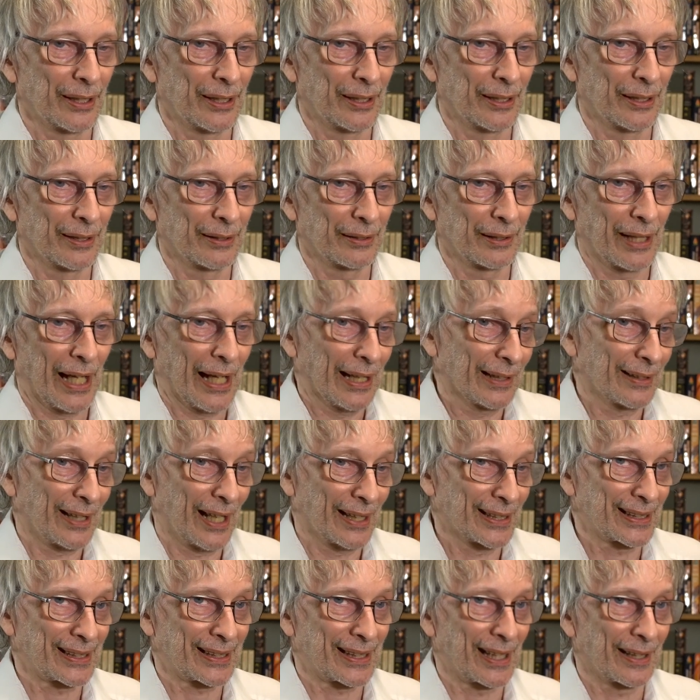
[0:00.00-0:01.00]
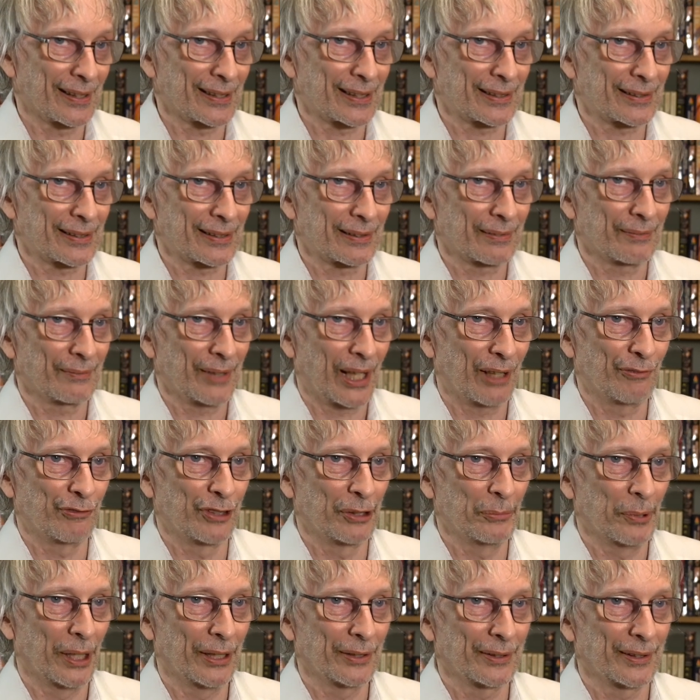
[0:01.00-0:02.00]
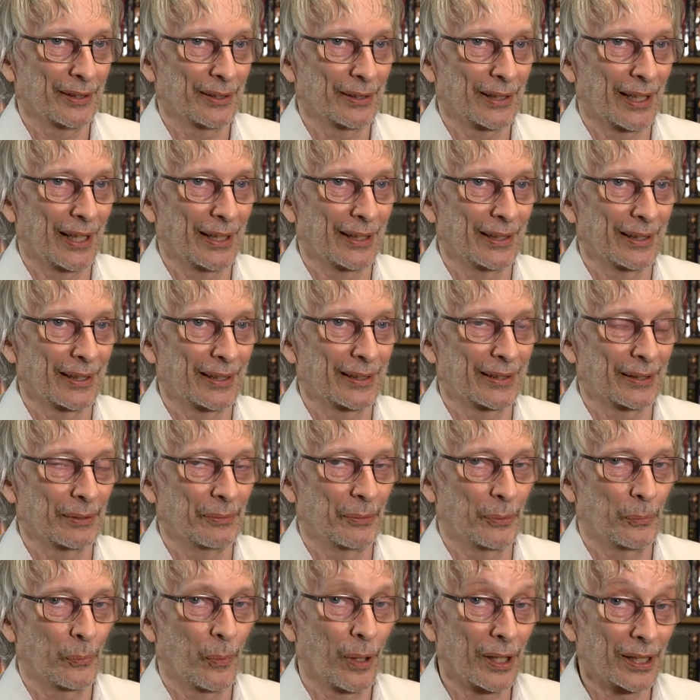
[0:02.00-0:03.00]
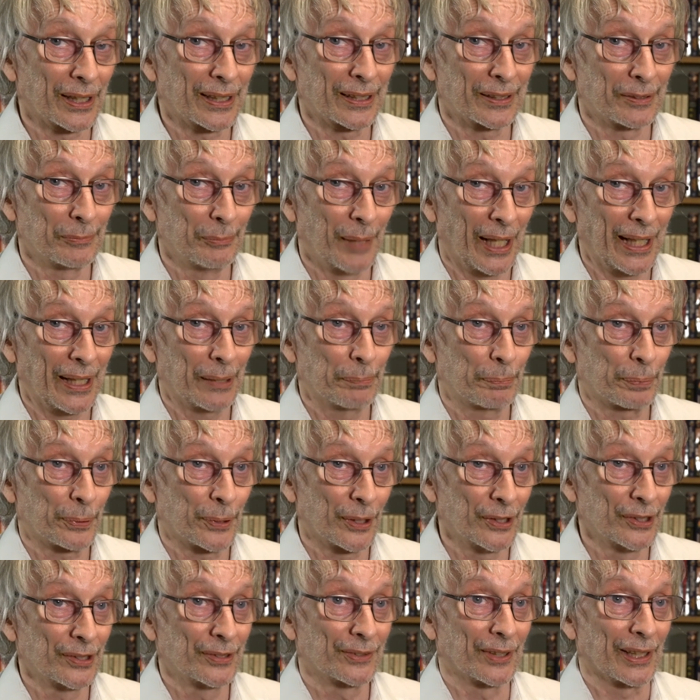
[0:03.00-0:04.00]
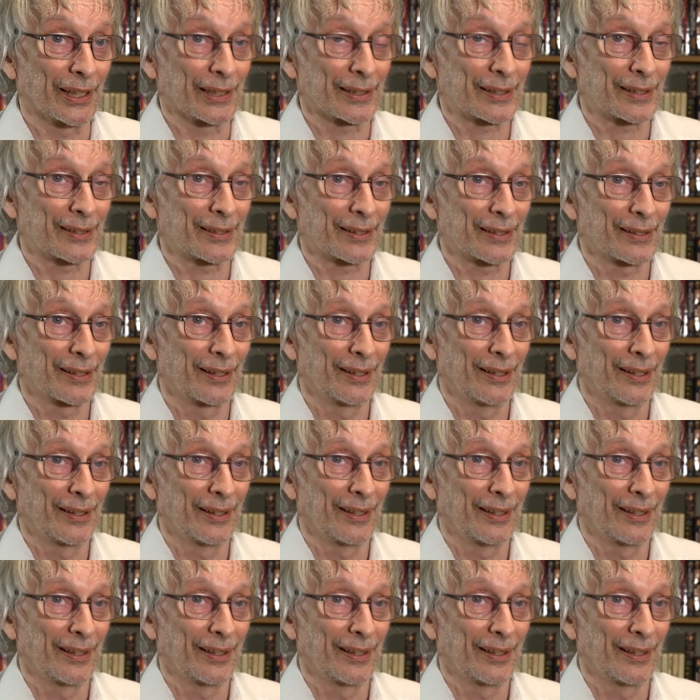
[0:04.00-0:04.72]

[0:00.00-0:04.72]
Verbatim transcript: uh, as does everyone, and one can make progress